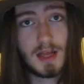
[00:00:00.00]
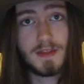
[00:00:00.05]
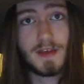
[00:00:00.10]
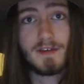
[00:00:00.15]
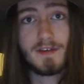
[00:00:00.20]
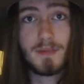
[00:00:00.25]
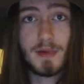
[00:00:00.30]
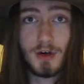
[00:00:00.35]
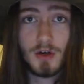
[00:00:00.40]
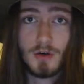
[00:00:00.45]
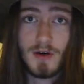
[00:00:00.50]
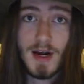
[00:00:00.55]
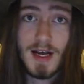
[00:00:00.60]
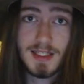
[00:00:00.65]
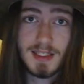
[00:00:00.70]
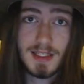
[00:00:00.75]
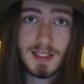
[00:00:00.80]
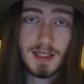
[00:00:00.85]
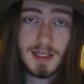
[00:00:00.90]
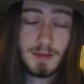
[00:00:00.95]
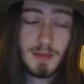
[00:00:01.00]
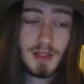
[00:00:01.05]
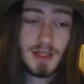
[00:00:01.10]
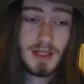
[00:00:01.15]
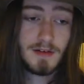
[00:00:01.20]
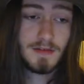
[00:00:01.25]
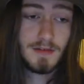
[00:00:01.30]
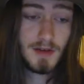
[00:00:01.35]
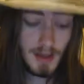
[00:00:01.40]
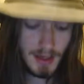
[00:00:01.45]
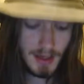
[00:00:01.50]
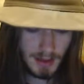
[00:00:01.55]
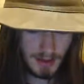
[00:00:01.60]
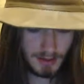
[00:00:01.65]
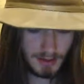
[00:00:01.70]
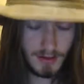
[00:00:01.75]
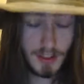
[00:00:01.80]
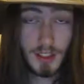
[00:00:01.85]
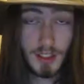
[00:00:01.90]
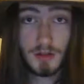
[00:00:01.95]
They've been harassing him, and they've
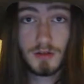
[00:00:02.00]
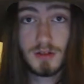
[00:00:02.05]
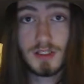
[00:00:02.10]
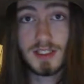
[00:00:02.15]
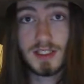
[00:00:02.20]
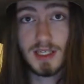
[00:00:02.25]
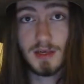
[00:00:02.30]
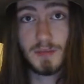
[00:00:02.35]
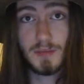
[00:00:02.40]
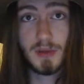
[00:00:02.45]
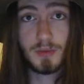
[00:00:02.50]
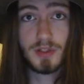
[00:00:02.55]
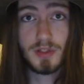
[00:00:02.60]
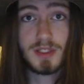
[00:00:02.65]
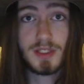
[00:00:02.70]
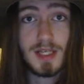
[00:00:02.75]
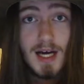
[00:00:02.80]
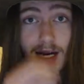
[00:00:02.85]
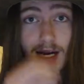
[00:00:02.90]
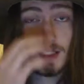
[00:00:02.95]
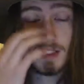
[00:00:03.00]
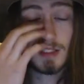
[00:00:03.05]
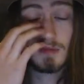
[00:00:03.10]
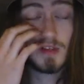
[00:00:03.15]
literally sent people to dox him.